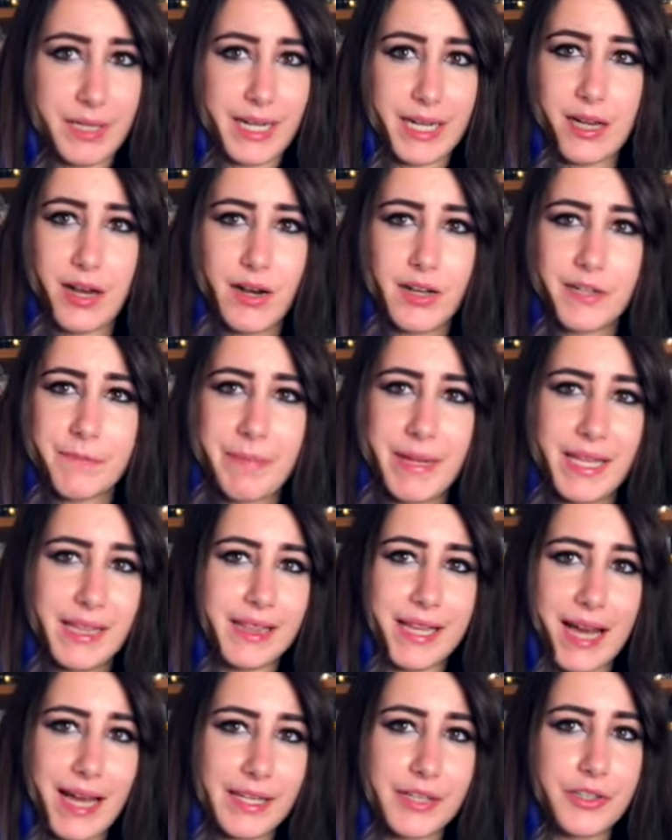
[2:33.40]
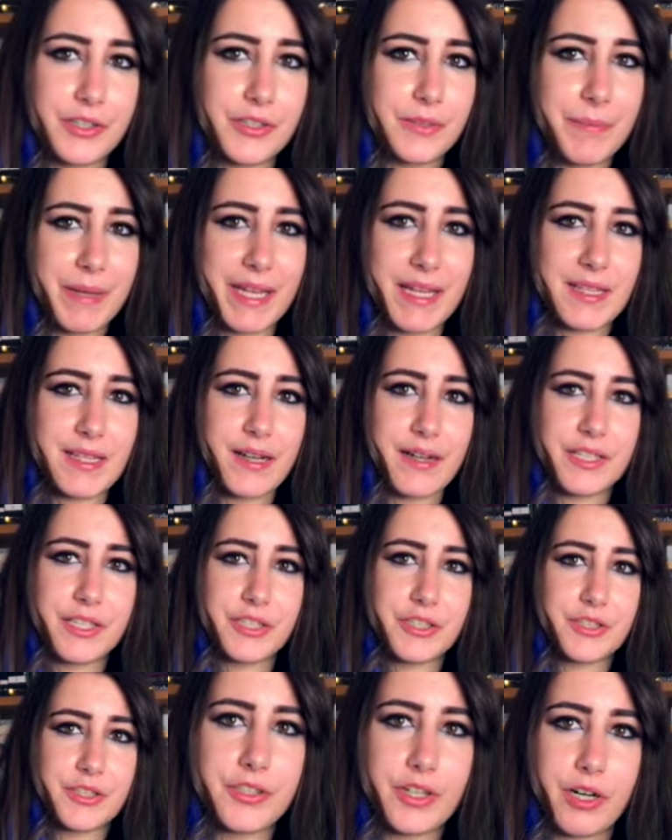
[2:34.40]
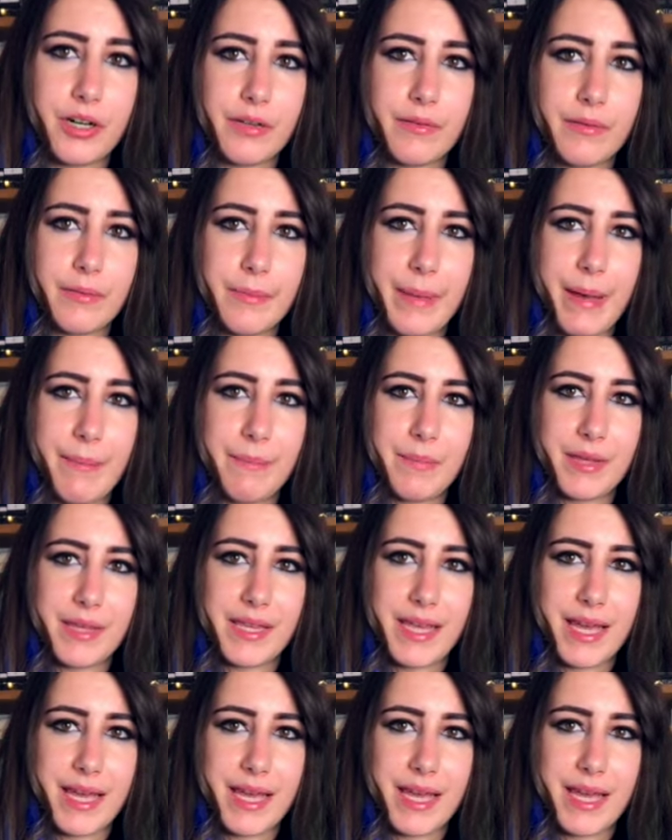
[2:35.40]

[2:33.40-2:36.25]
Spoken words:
it can't have been that good because I don't remember the